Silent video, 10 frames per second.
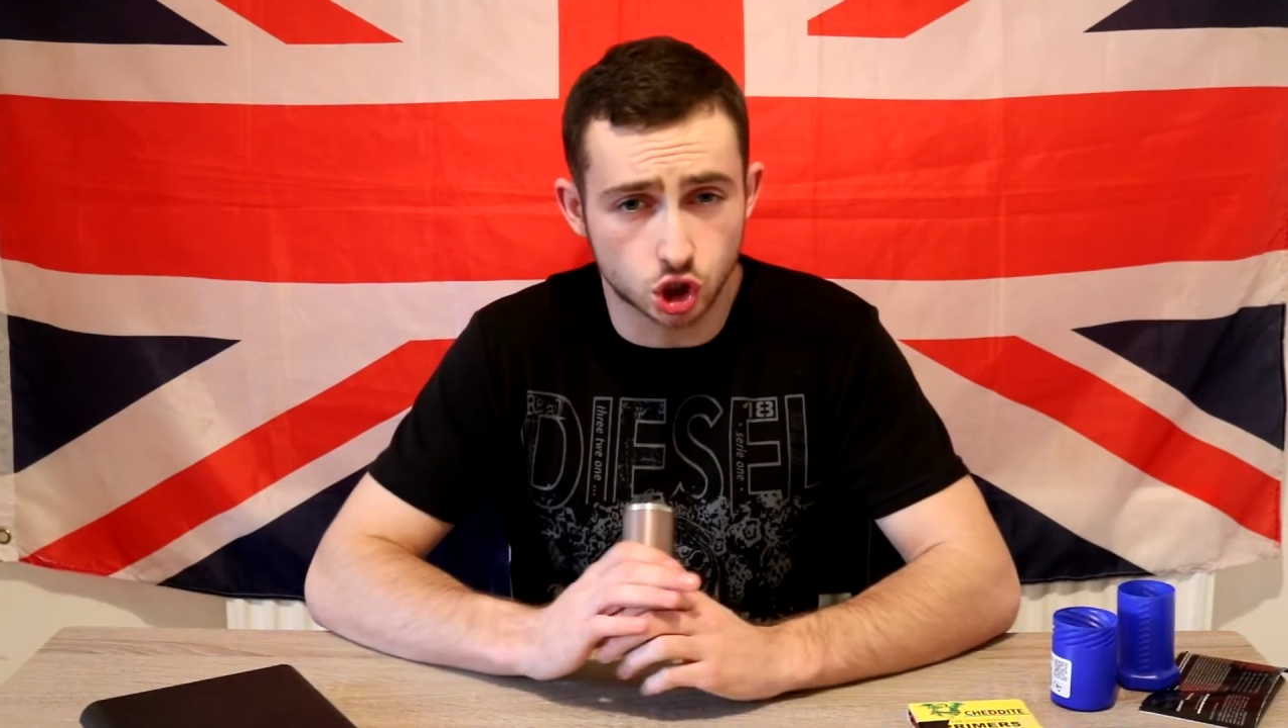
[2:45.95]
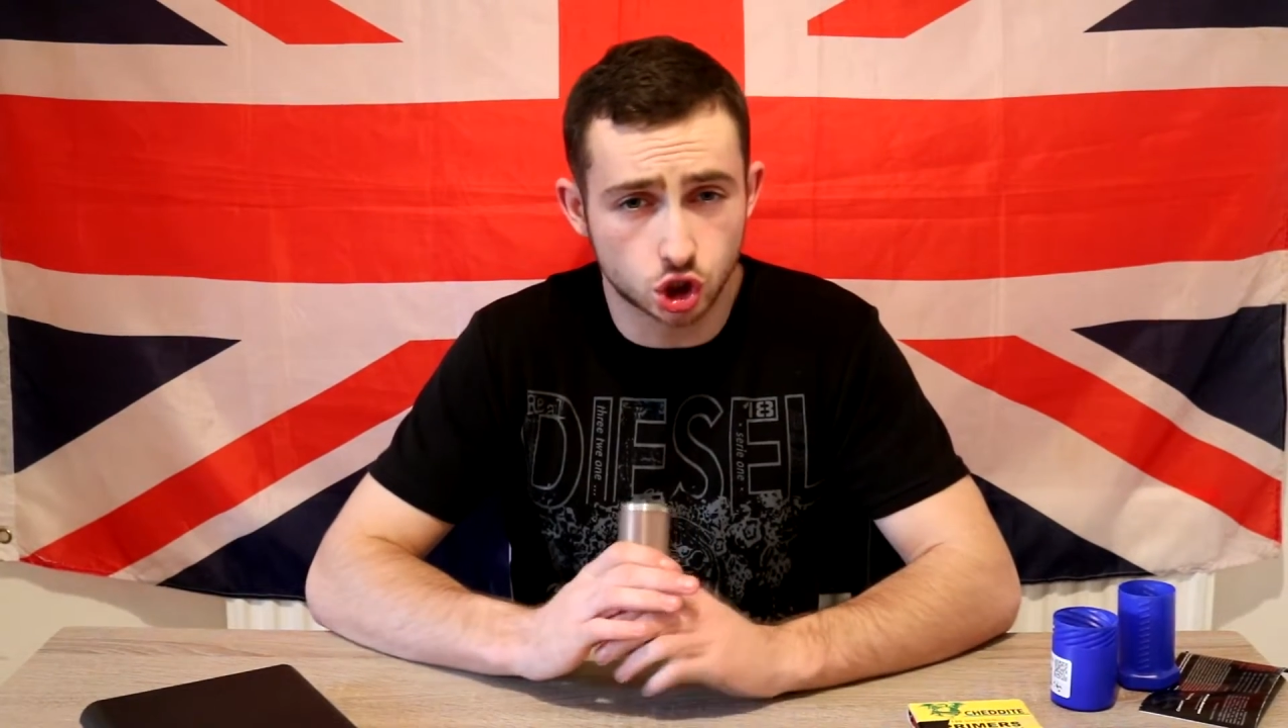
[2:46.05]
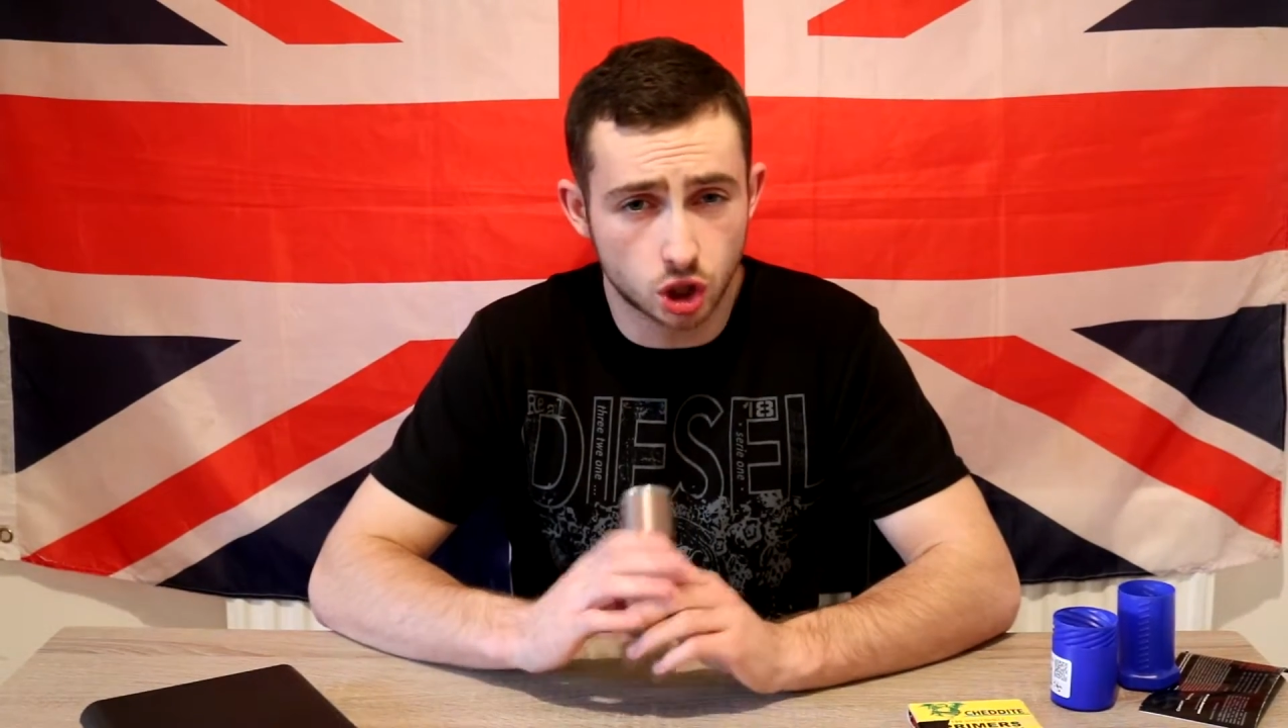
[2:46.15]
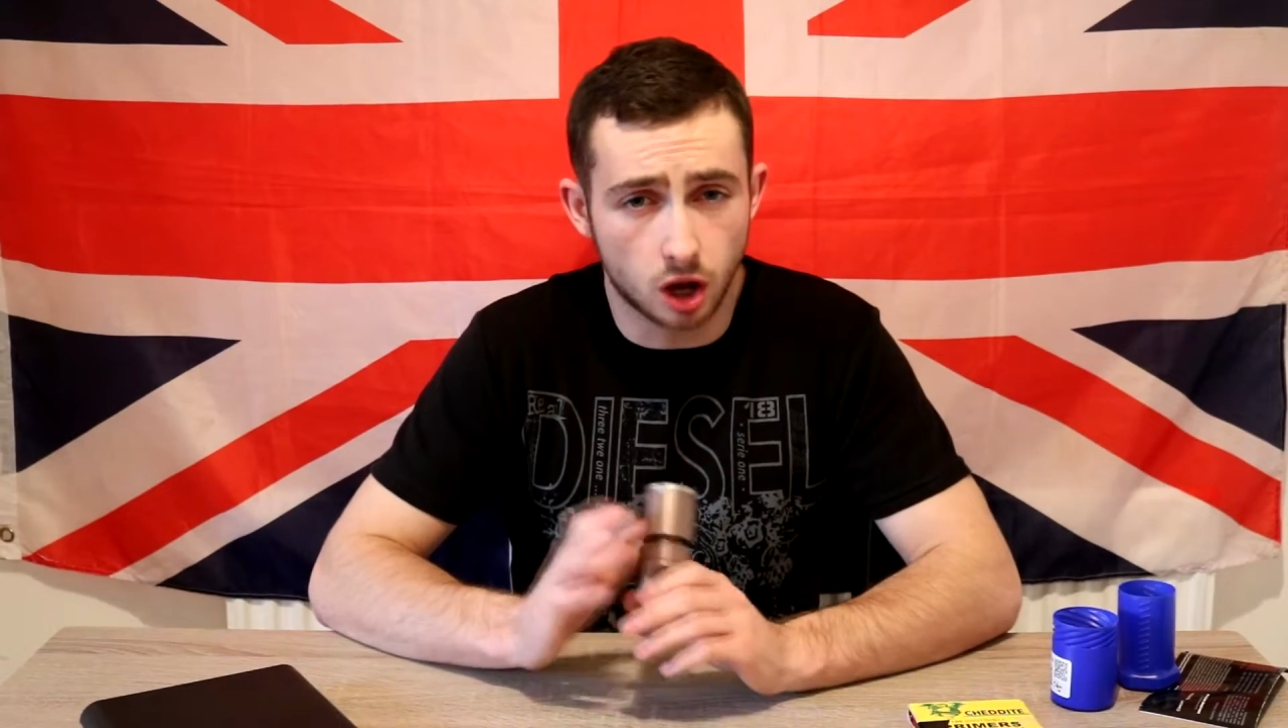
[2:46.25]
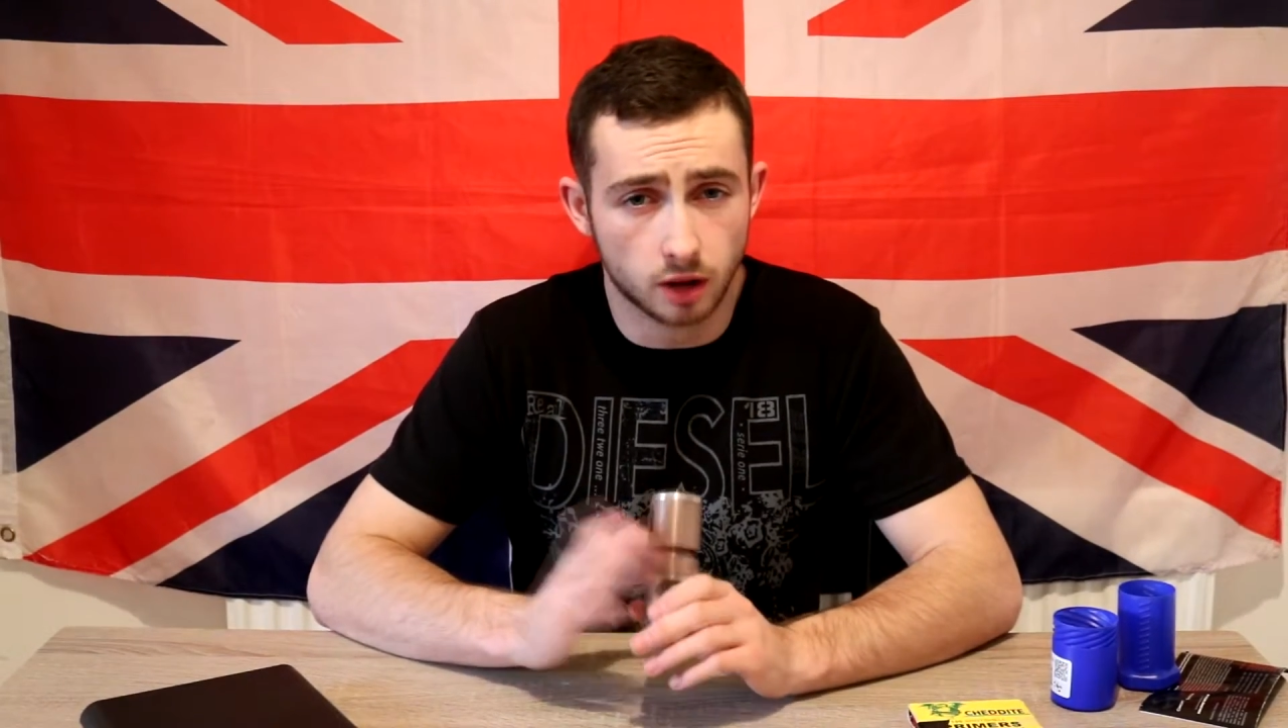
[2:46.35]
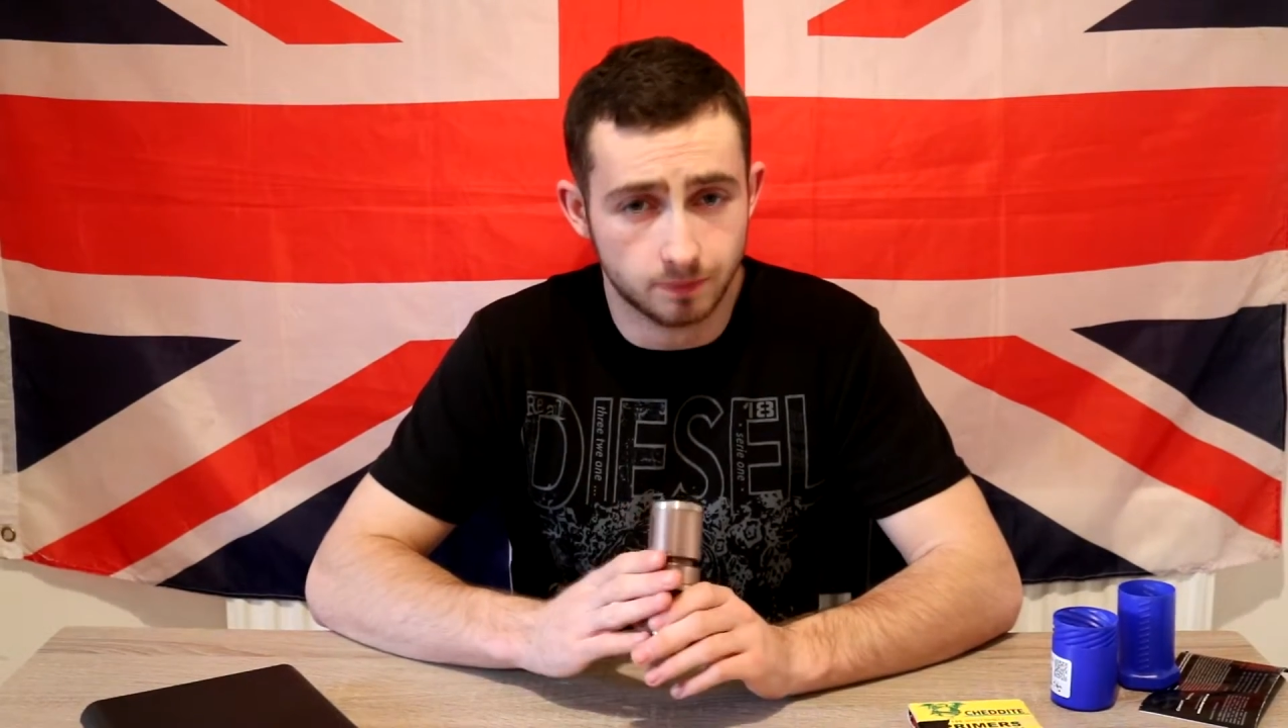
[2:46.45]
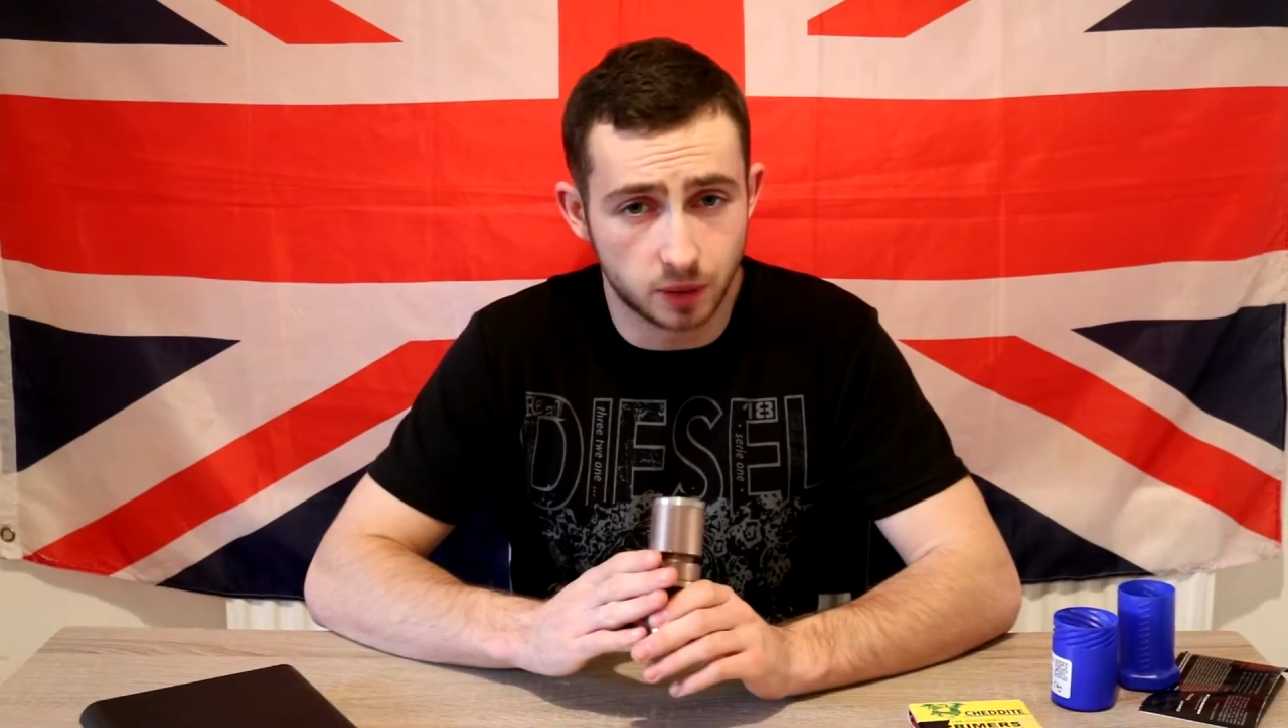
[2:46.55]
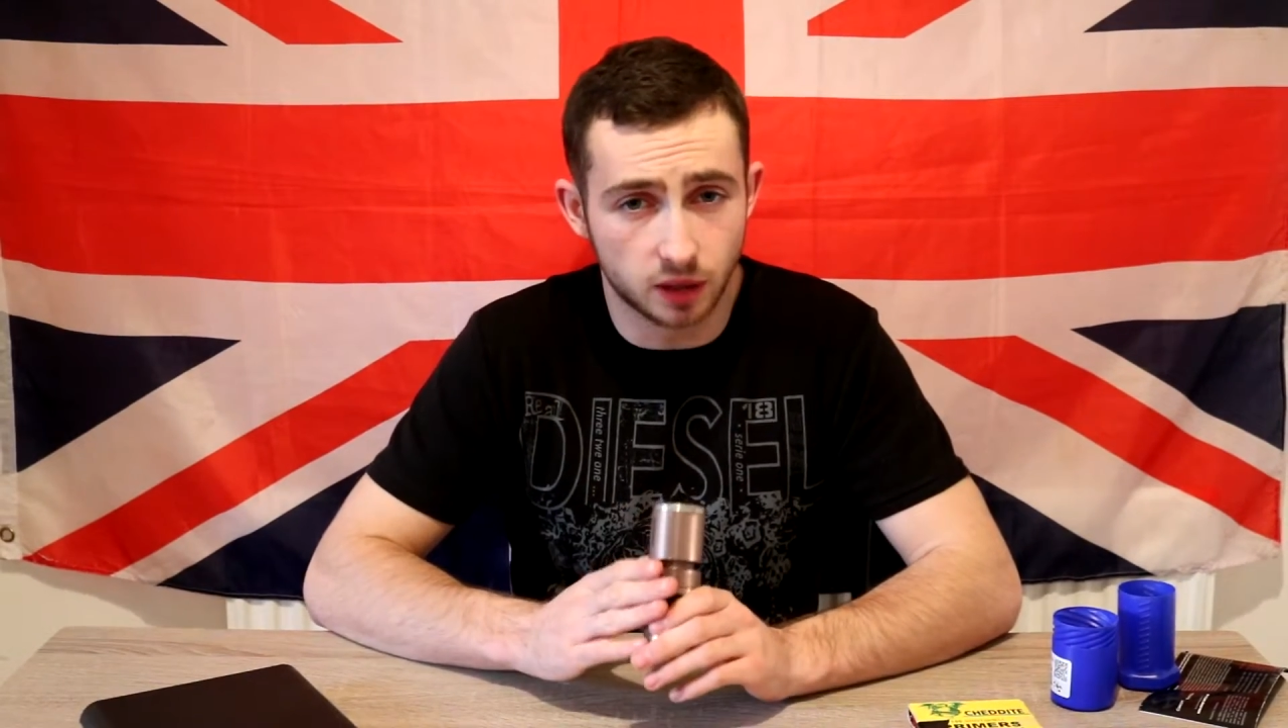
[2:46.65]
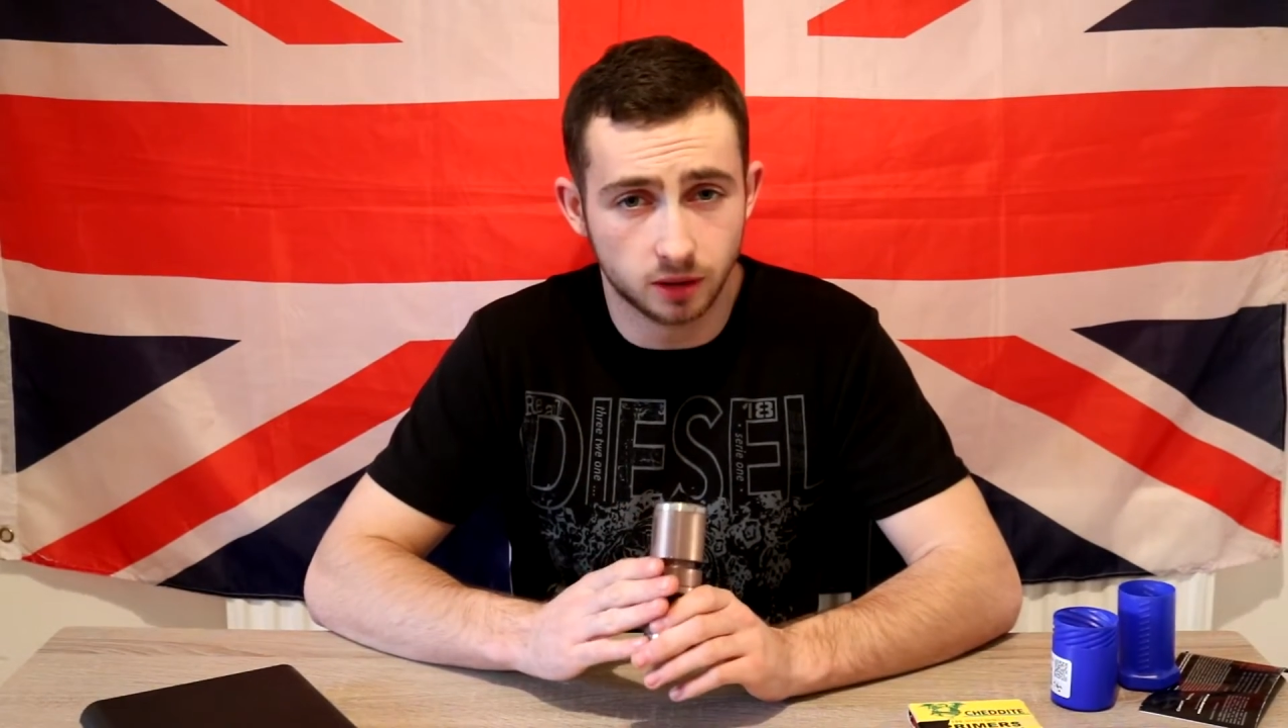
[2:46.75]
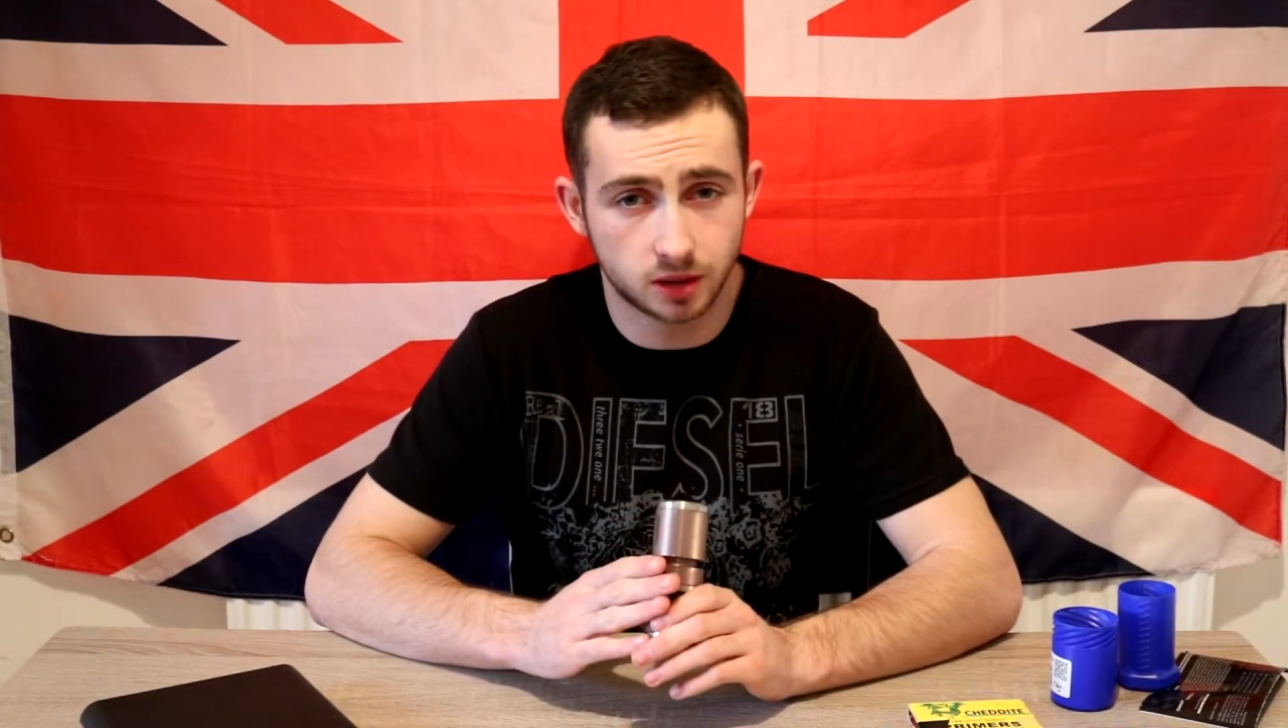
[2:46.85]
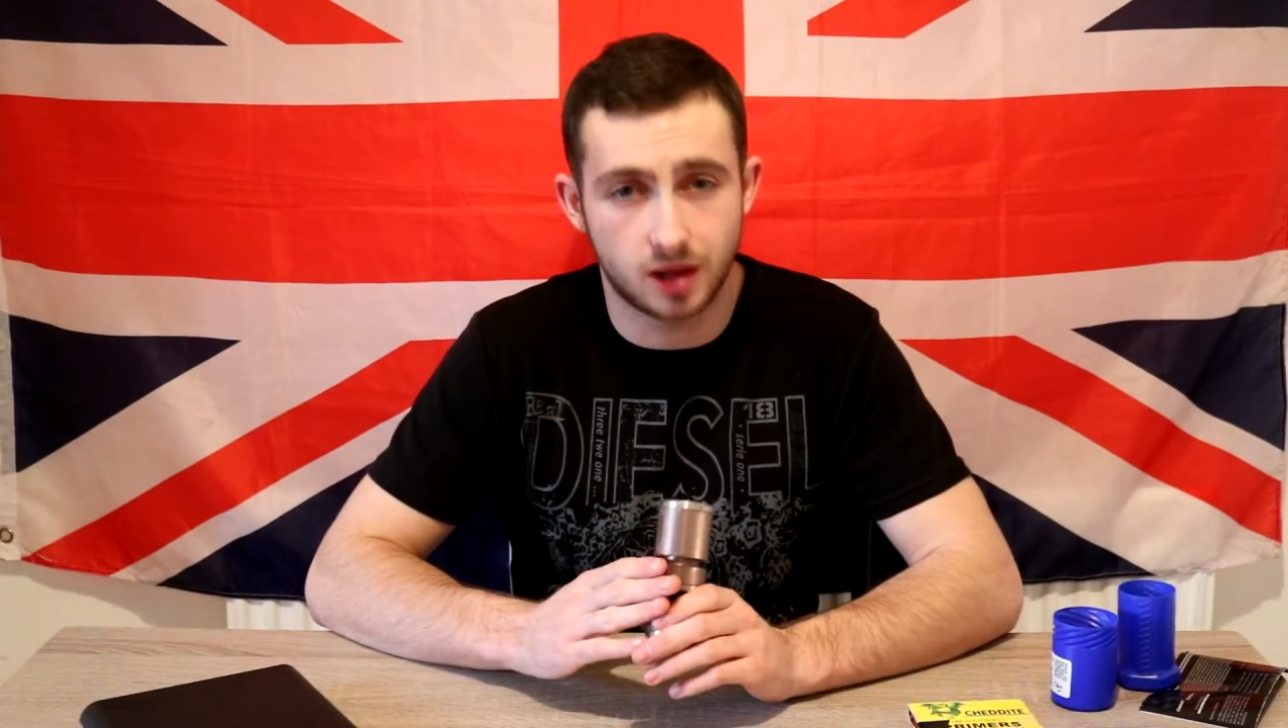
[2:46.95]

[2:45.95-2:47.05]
solid build,